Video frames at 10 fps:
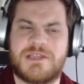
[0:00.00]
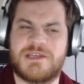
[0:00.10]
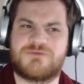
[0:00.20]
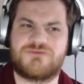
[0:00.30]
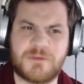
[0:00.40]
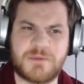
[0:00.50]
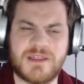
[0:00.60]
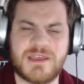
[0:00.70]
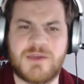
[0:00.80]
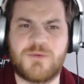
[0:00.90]
Rugby
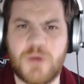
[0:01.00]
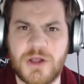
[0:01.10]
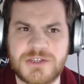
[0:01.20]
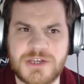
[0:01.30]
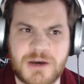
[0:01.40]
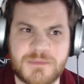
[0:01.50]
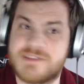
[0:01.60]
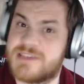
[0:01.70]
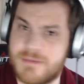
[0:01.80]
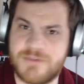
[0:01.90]
League World Cup
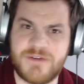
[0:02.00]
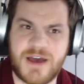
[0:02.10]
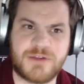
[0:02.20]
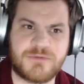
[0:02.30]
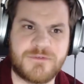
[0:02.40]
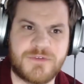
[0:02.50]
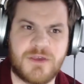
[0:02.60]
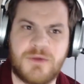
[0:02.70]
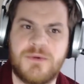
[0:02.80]
semi-final review.